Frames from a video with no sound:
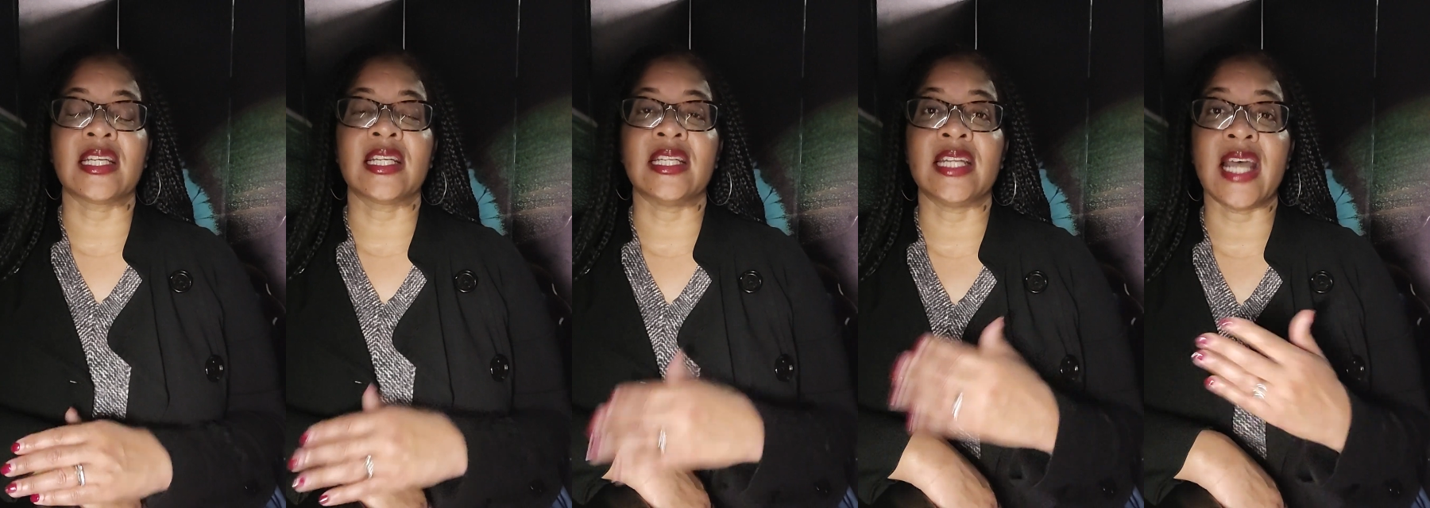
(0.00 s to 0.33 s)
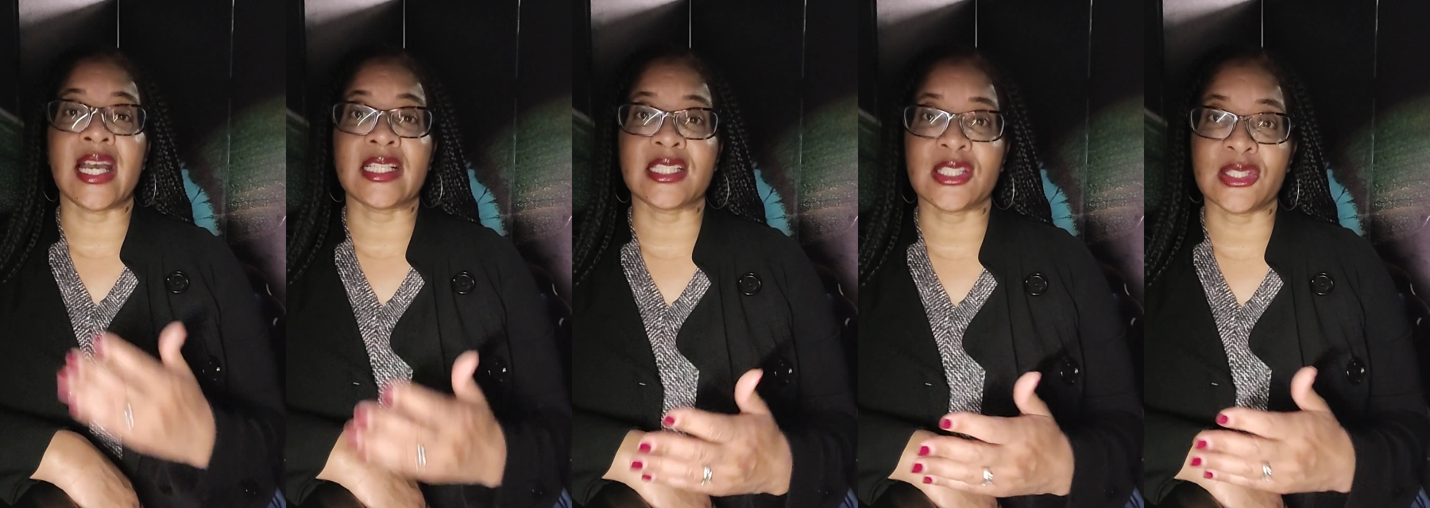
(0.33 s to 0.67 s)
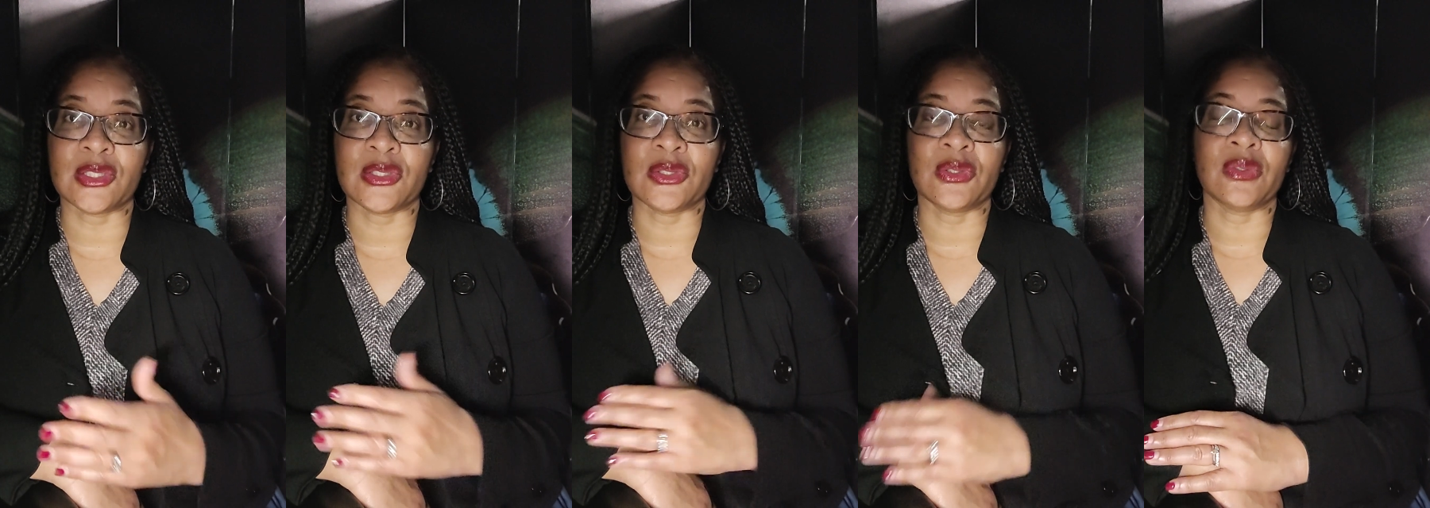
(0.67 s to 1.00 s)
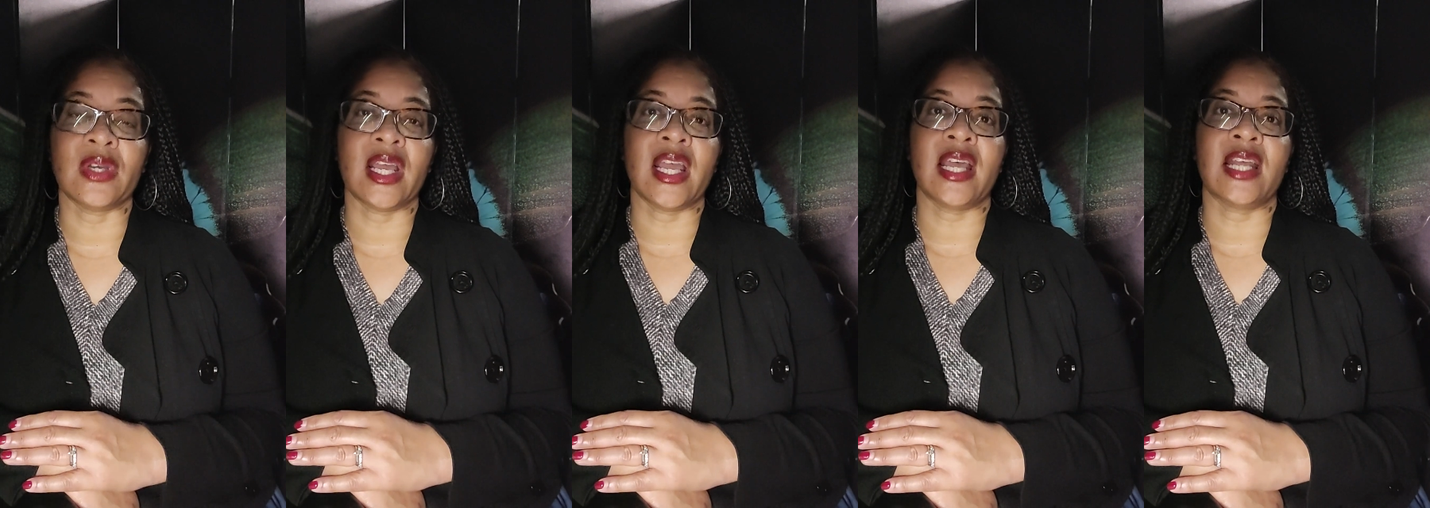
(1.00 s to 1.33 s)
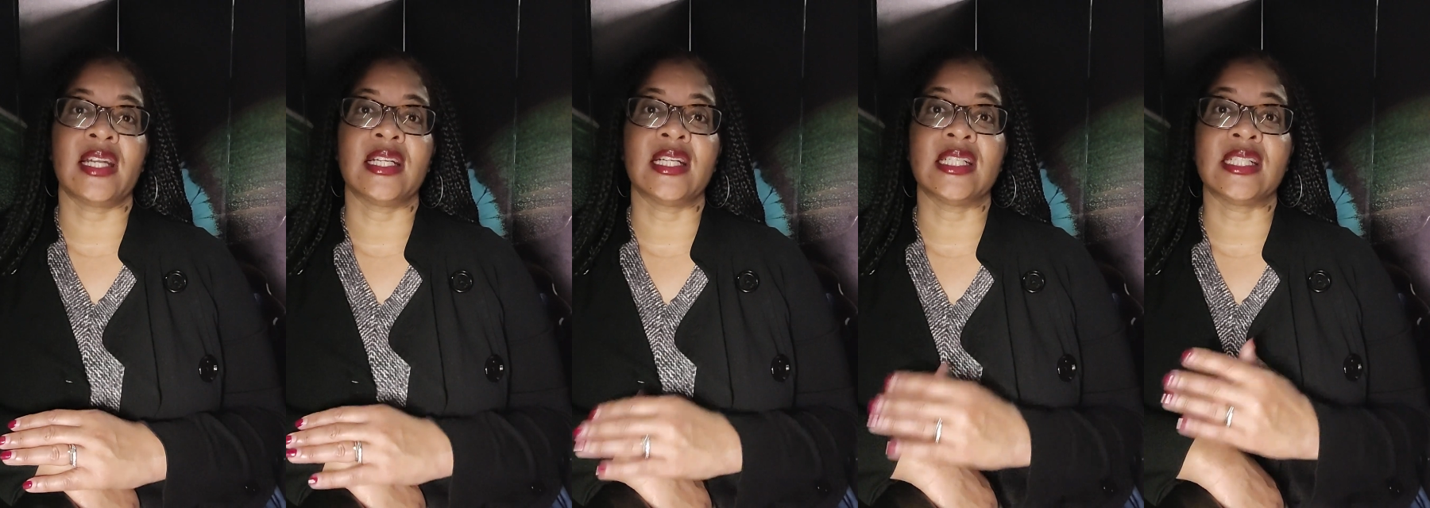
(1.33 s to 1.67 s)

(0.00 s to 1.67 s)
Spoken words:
connect to, and